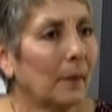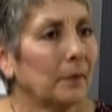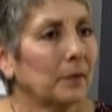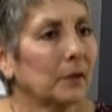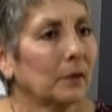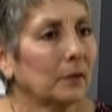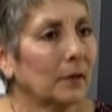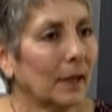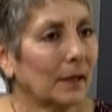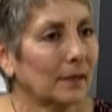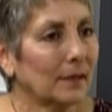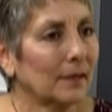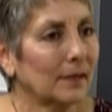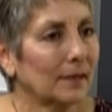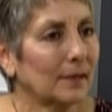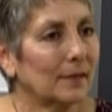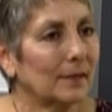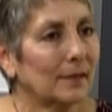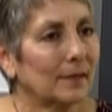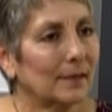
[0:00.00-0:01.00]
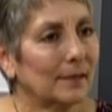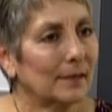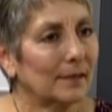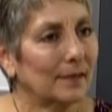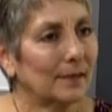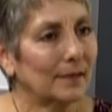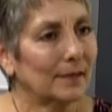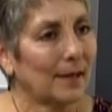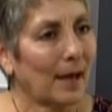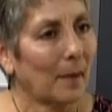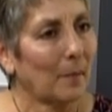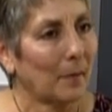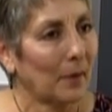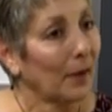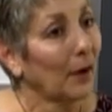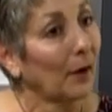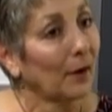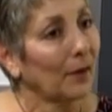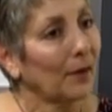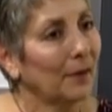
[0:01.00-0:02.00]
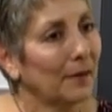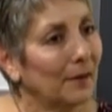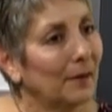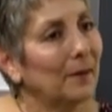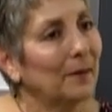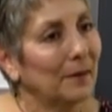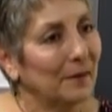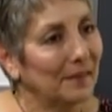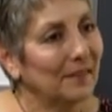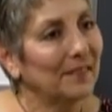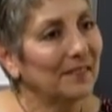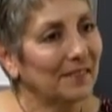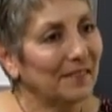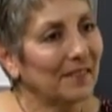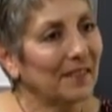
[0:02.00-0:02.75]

So let's stop there. Let's let that go. And yeah.